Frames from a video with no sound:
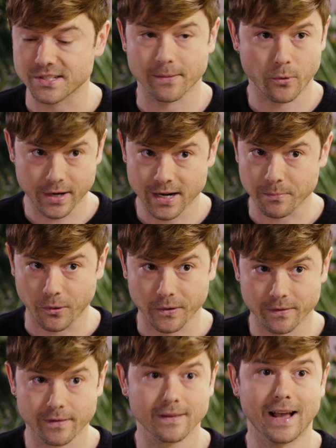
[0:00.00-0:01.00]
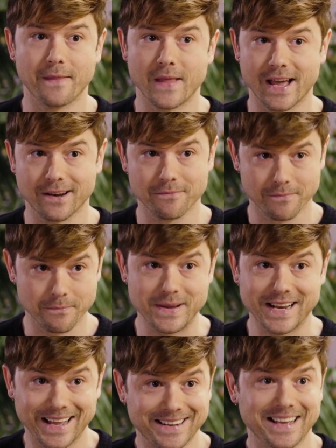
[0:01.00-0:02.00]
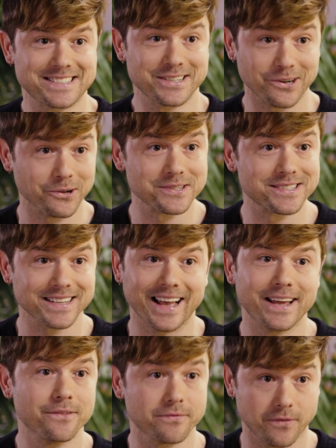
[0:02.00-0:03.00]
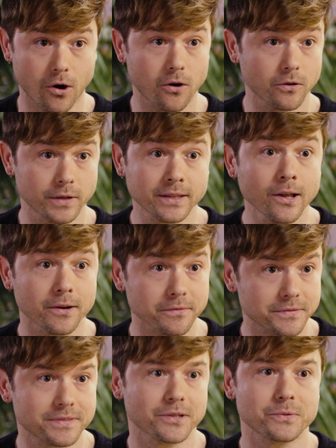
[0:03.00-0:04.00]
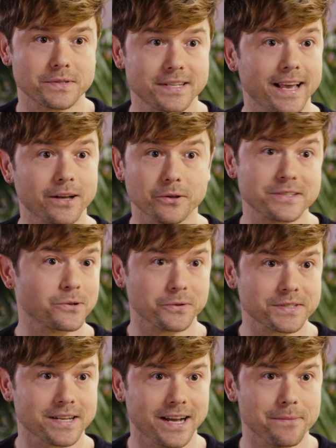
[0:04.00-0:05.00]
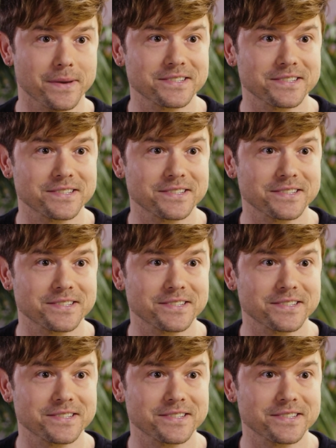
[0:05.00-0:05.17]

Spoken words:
separated at birth and then meet as adults and fall in love. So, tale as old as time,